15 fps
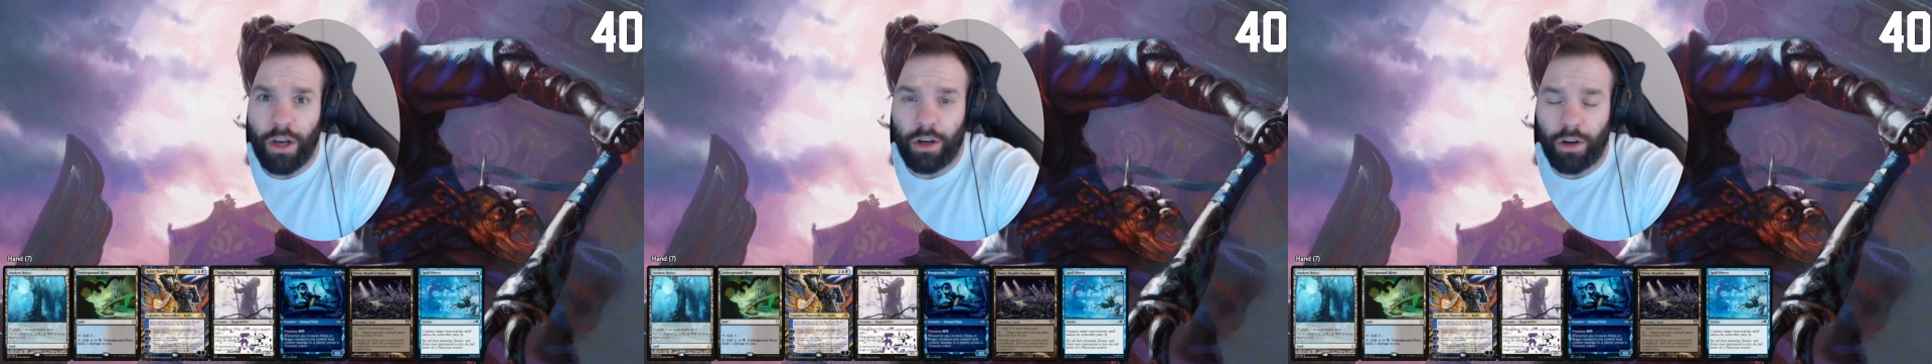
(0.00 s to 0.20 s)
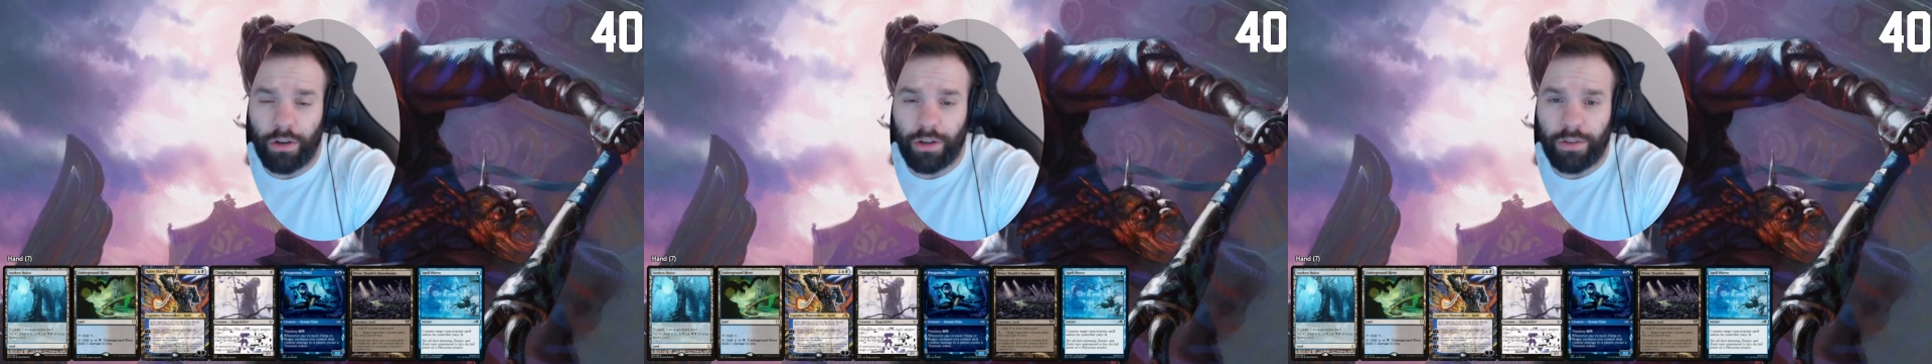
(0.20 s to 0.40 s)

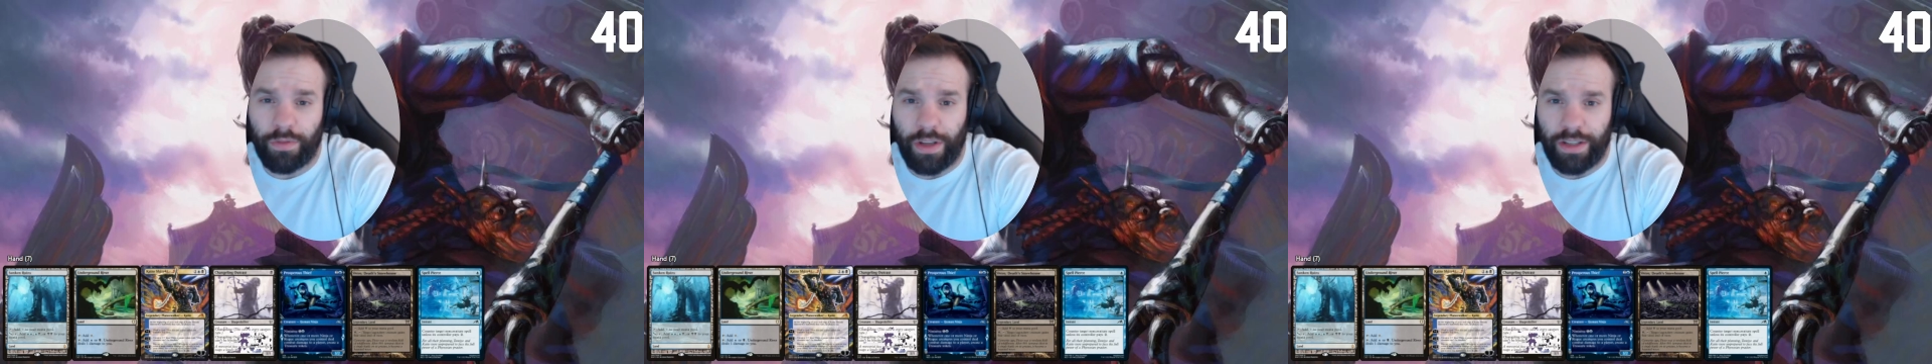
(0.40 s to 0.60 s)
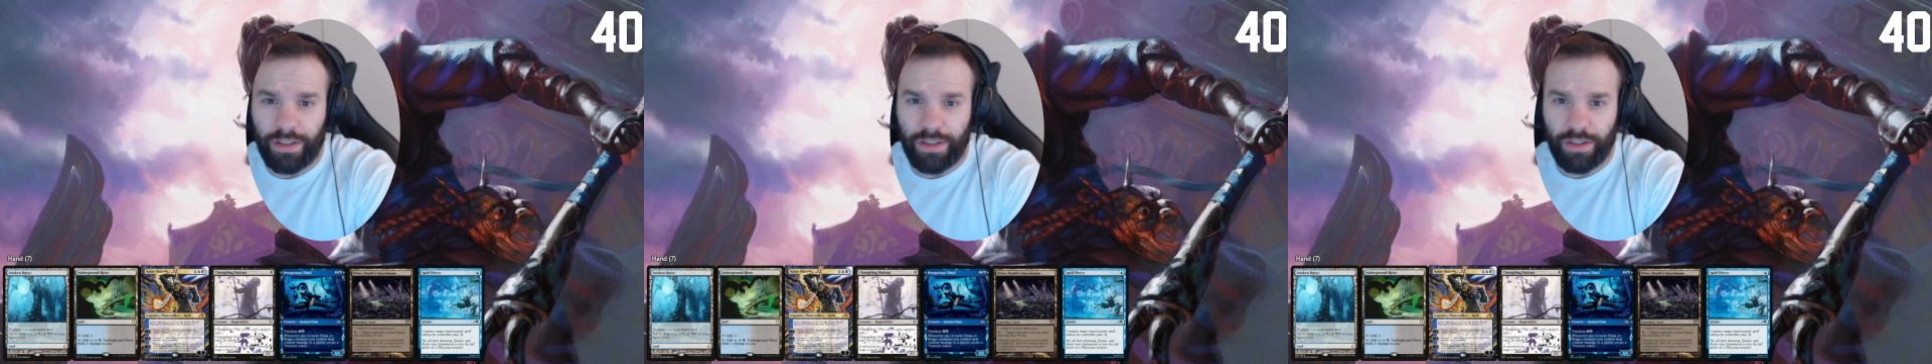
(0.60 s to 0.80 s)
card
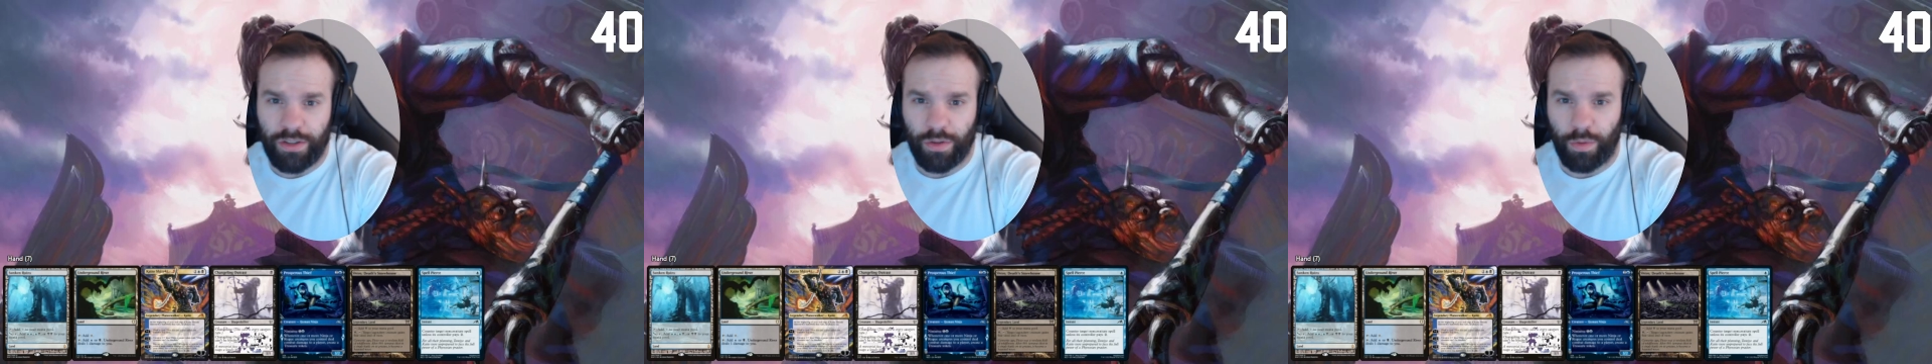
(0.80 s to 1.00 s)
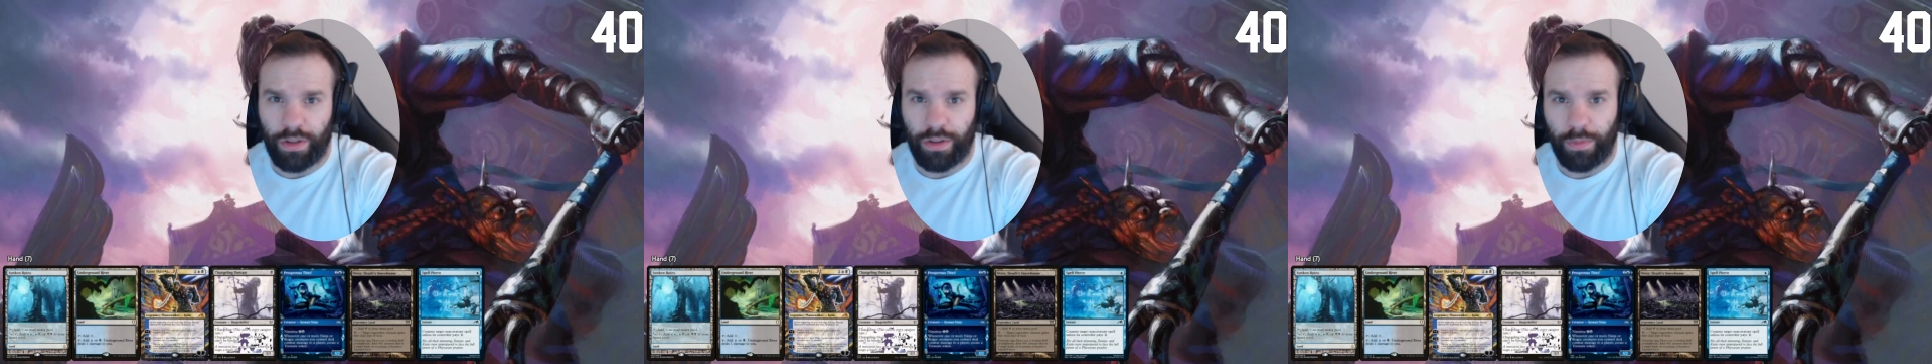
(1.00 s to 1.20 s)

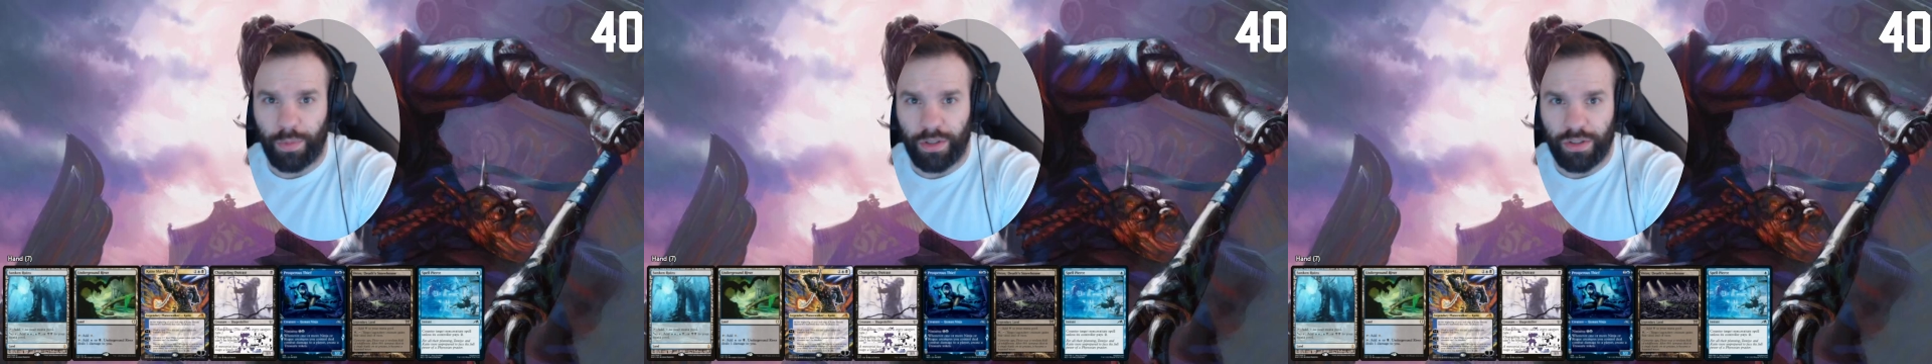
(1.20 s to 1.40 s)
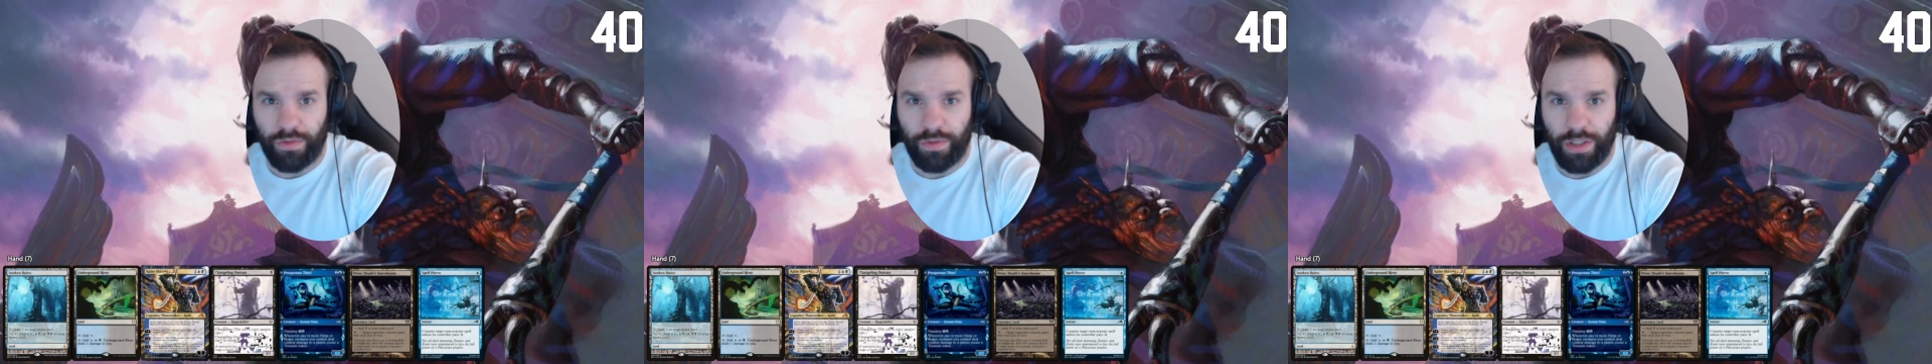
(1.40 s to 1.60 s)
advantage with a
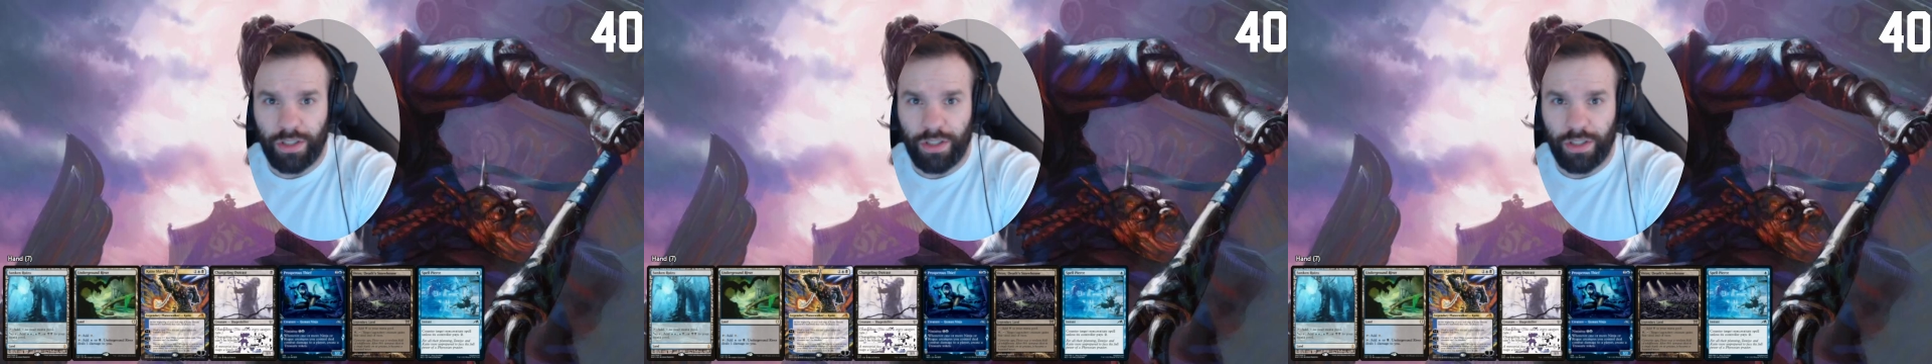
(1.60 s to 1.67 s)
bunch of